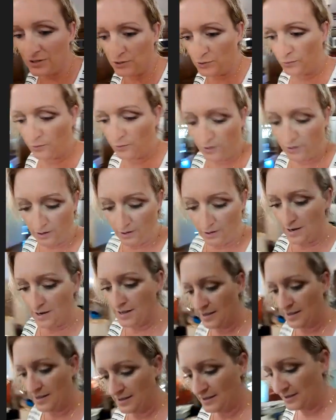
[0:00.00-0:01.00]
your
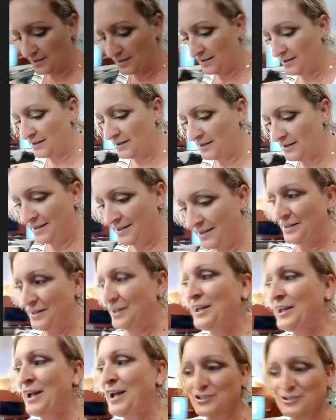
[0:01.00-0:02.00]

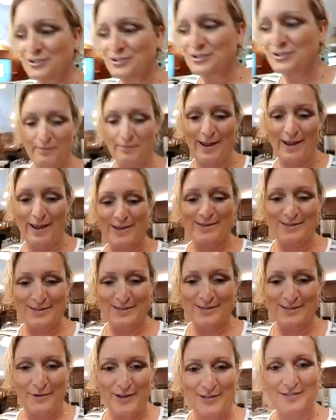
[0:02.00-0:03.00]
customer base is
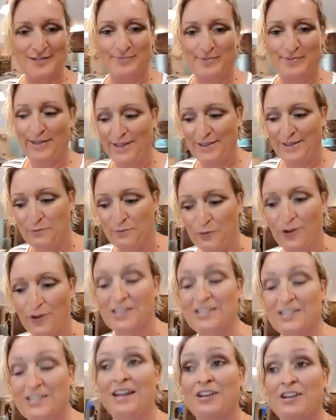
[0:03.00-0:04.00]
going to be, the more
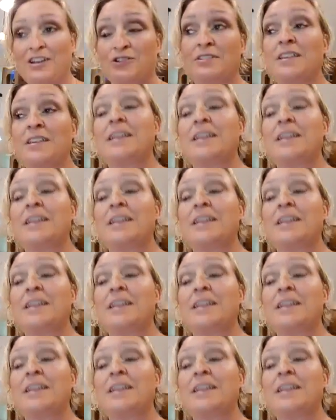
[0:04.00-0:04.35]
excited your